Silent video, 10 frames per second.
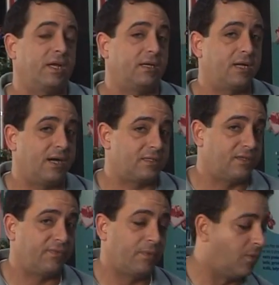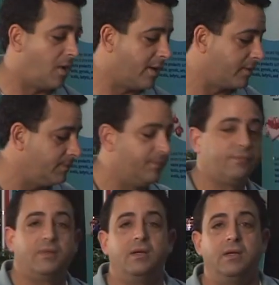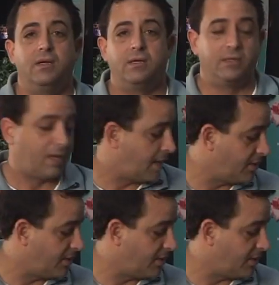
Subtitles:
toxins from the water, and